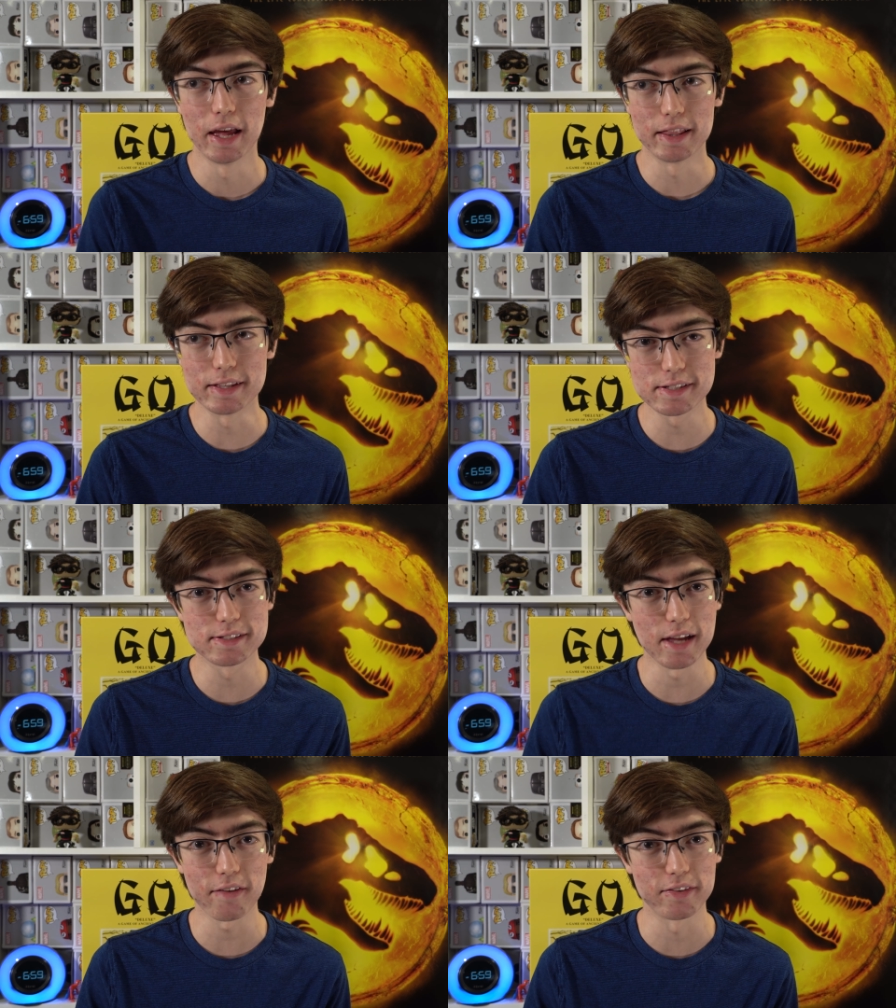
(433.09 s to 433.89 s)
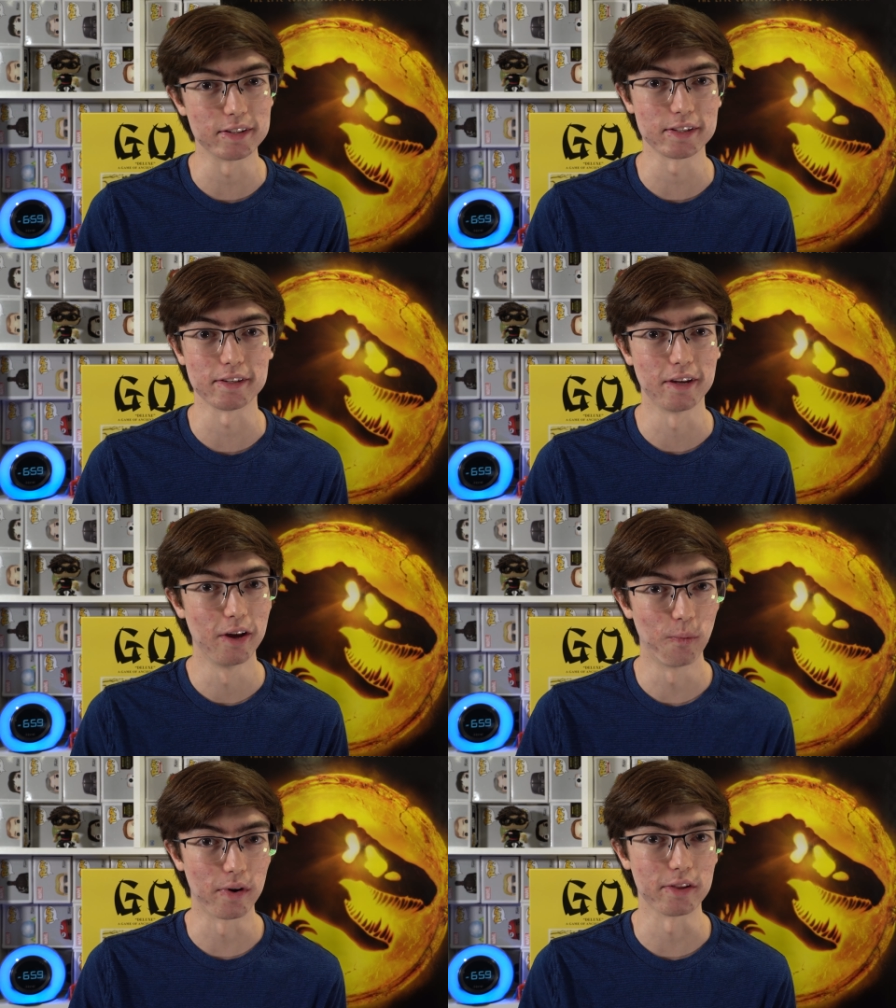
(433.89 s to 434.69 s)
this is definitely
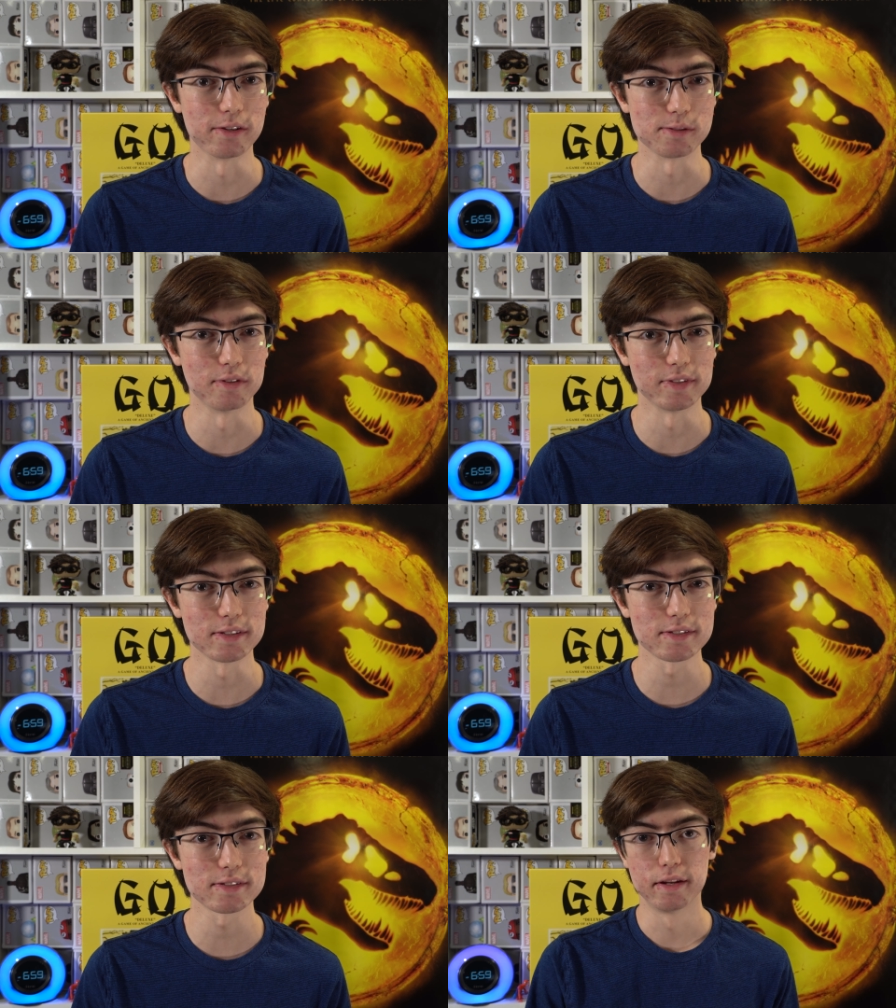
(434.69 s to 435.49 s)
one of those movies.